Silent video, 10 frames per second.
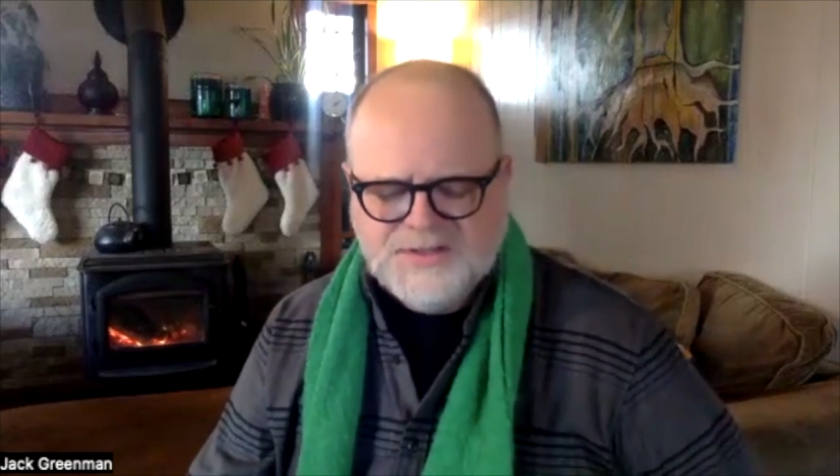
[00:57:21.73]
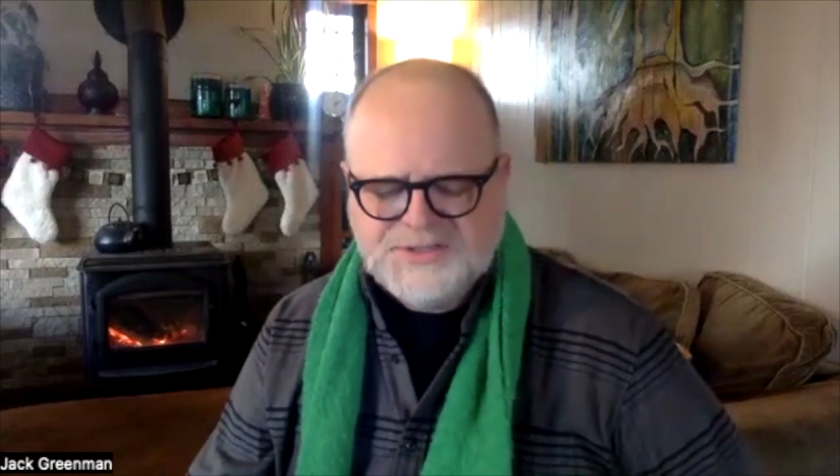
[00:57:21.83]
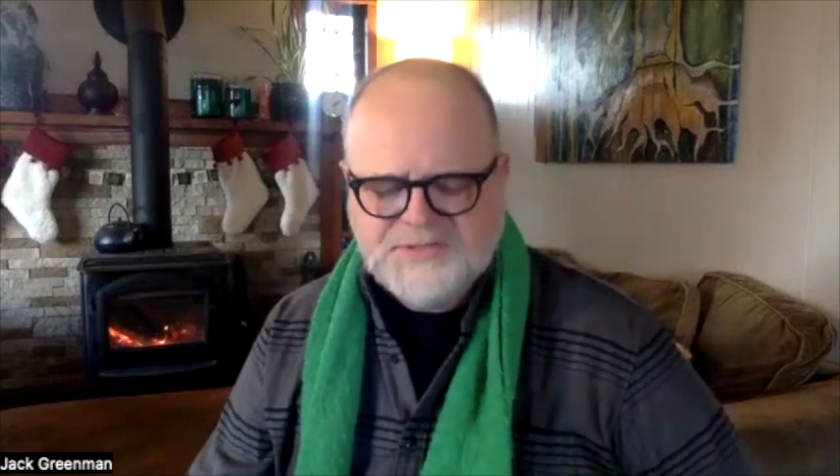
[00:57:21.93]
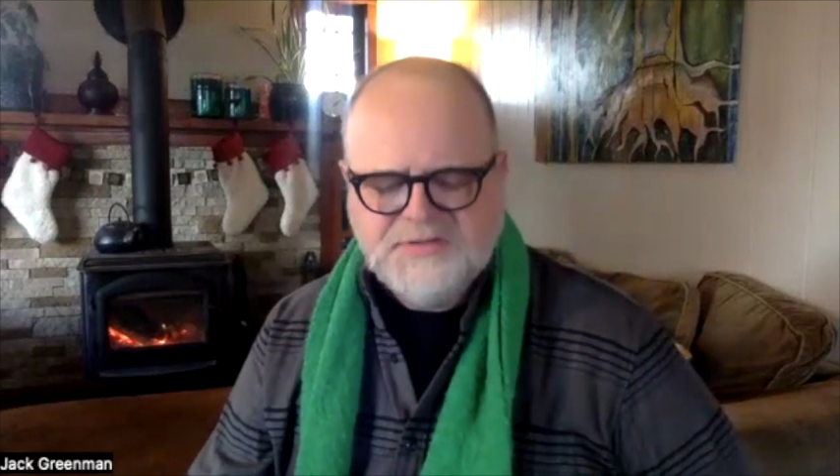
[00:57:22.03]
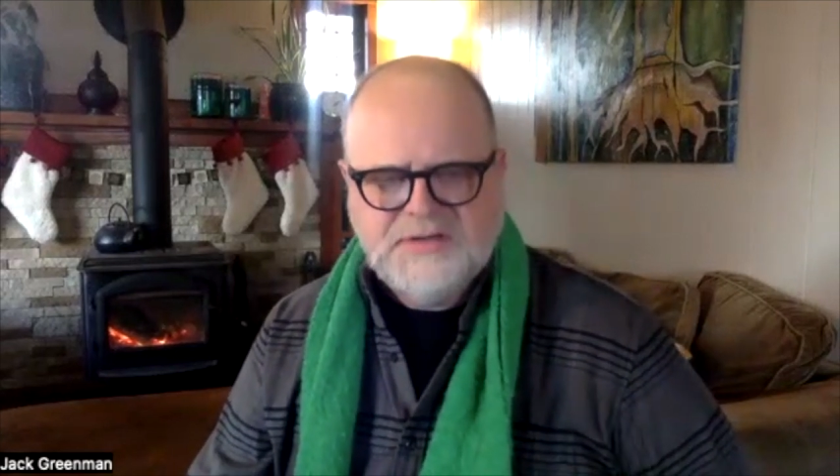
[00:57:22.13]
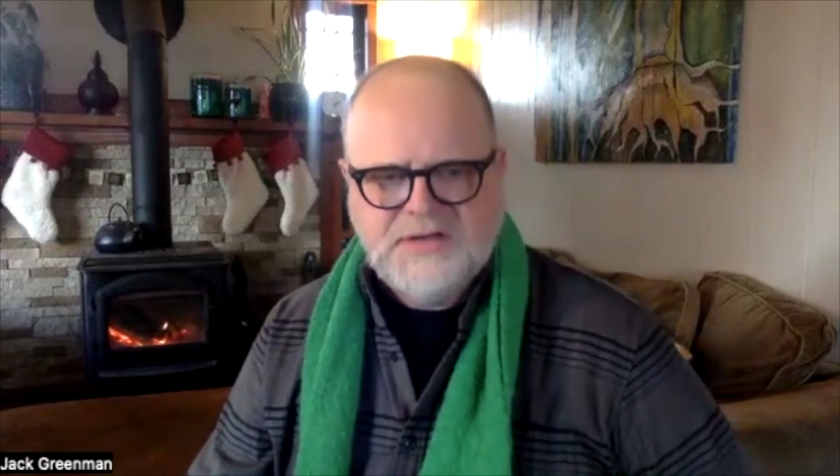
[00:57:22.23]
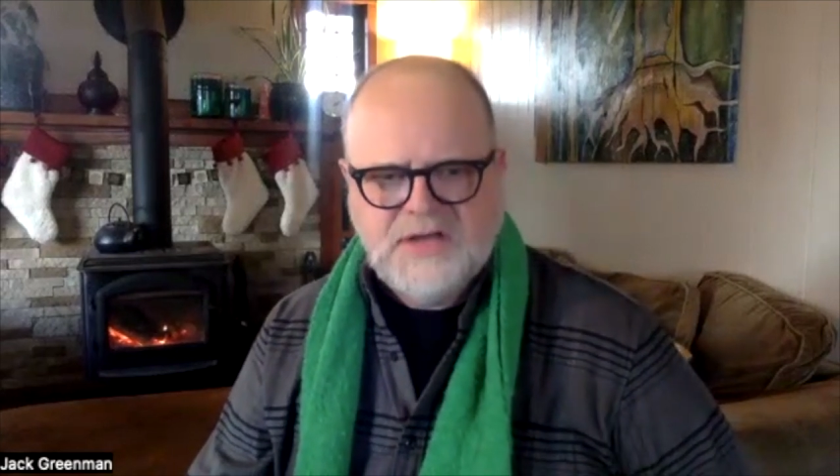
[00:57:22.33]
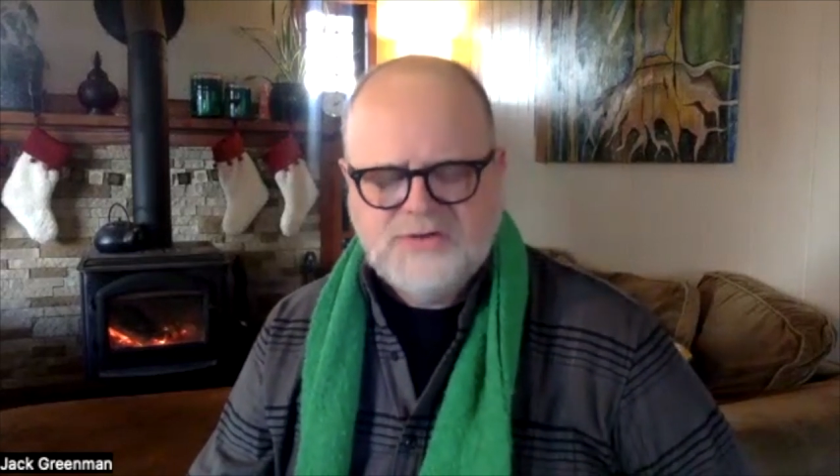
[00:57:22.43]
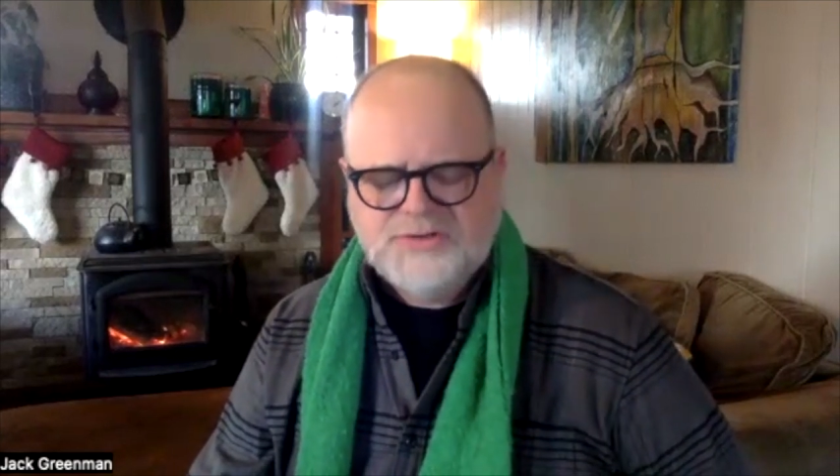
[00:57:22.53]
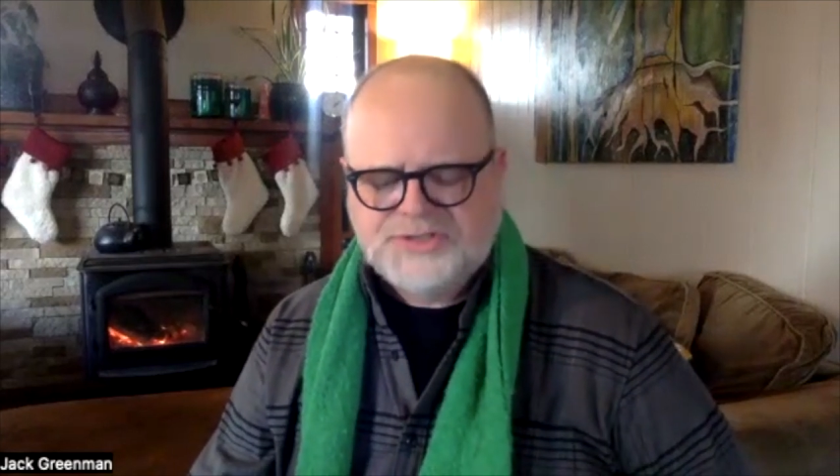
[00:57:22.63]
to a
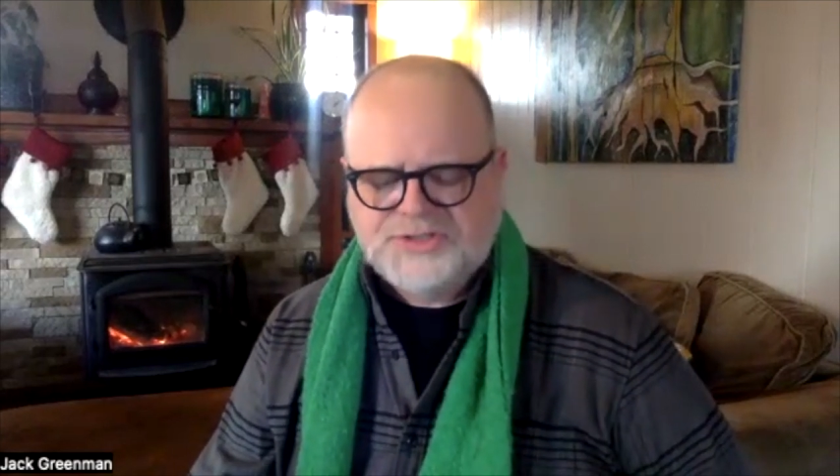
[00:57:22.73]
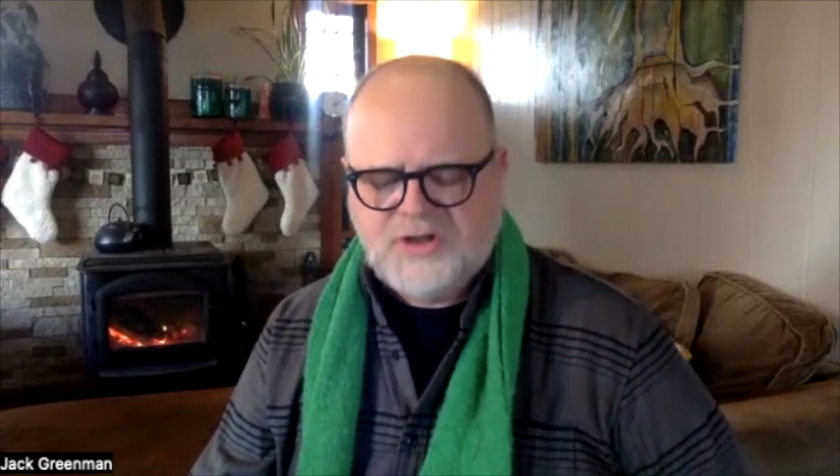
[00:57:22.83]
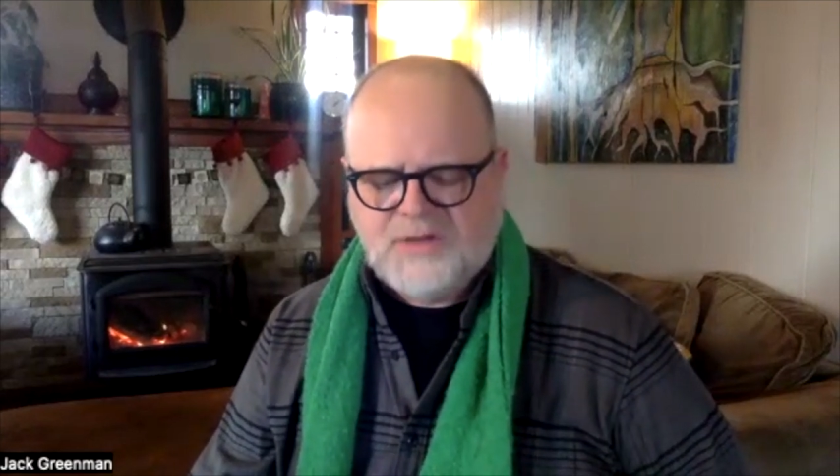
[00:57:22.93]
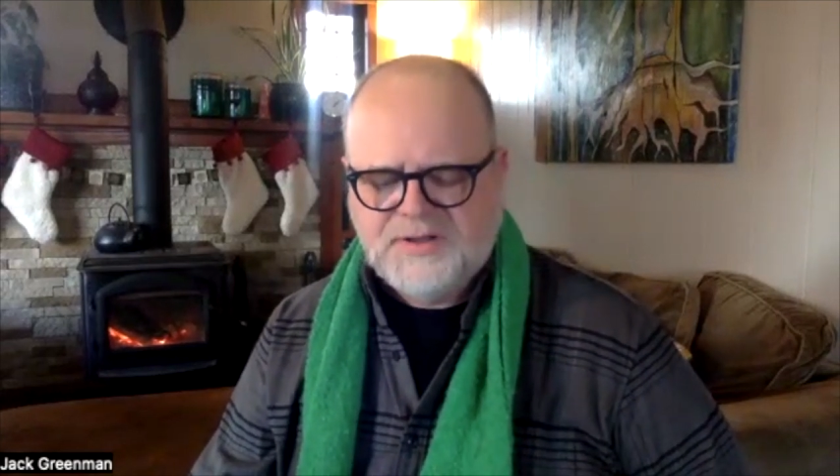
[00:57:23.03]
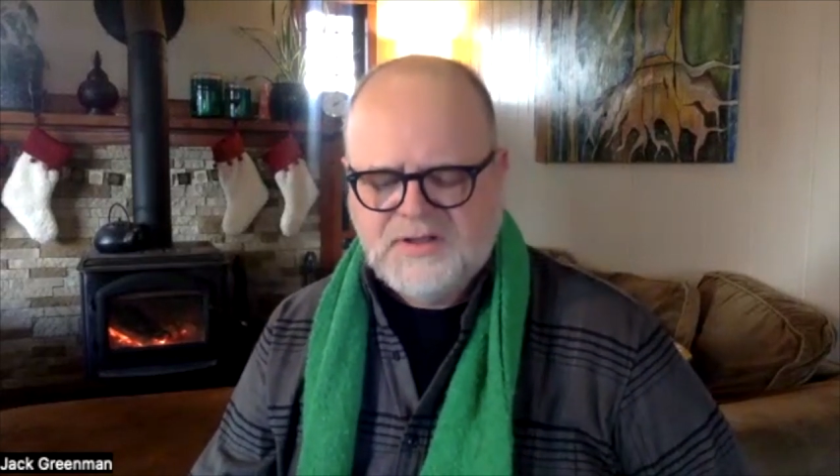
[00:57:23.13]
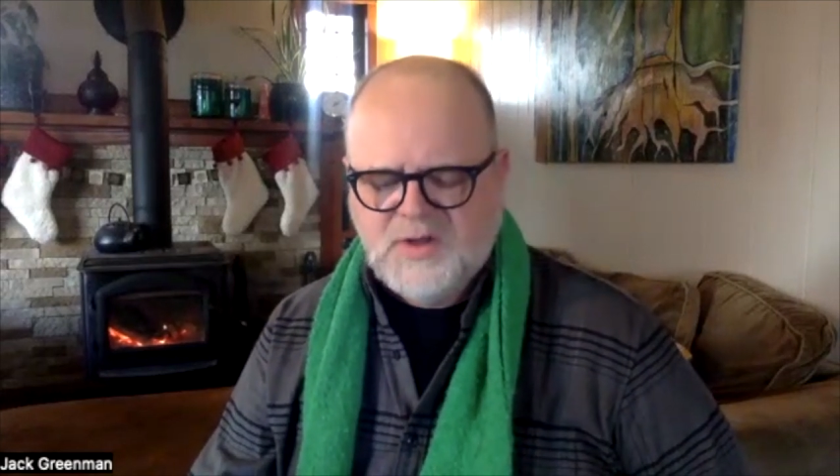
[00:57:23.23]
low shop